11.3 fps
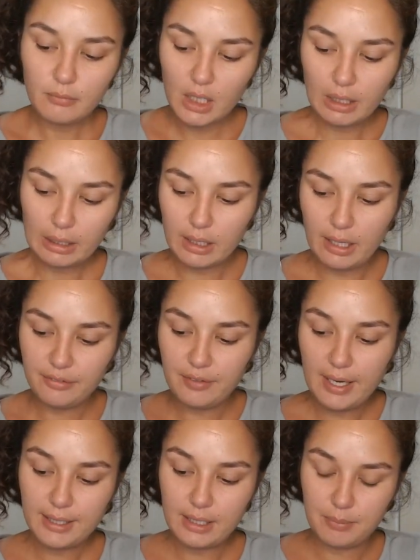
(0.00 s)

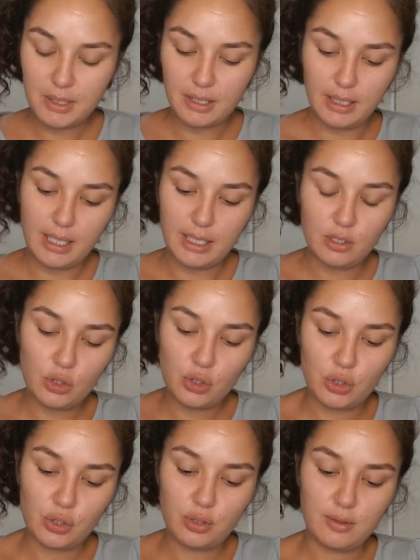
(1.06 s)
Clarify, come to the
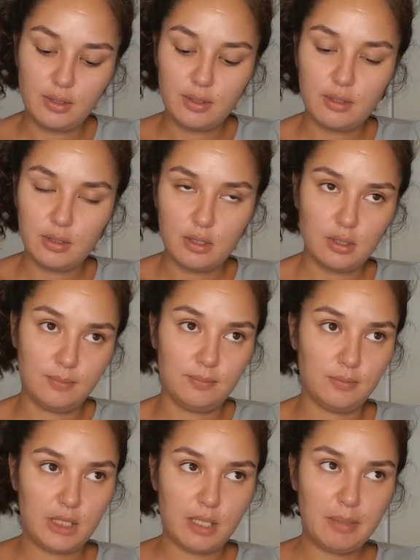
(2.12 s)
edge.
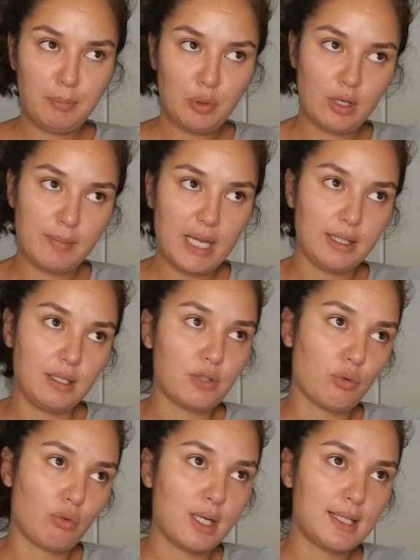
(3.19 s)
Tell me more about these
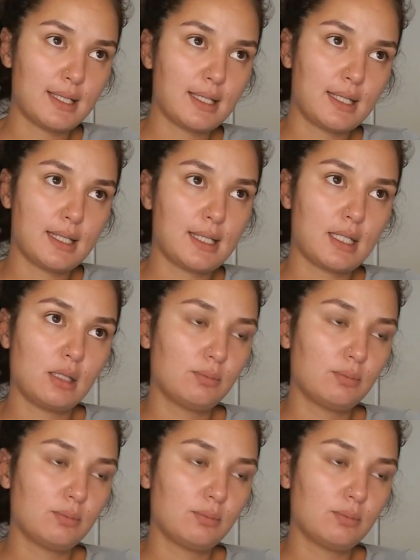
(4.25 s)
risk